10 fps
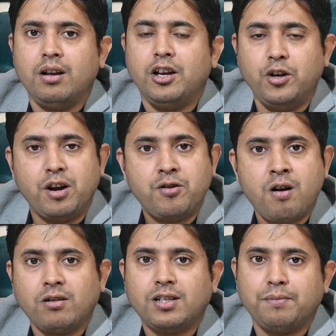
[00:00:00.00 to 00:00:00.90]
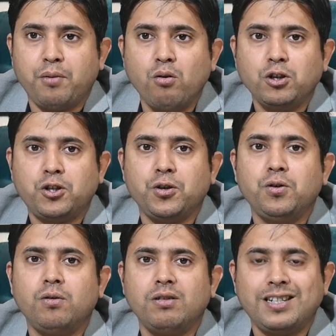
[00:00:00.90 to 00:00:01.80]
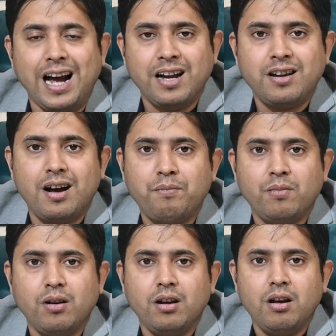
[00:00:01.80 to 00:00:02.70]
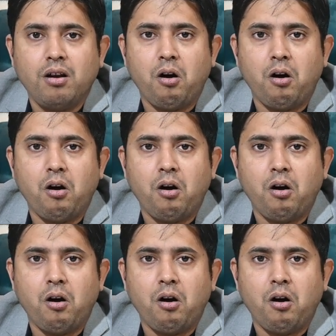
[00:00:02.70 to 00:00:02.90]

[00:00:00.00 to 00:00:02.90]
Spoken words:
You are not supposed to stand up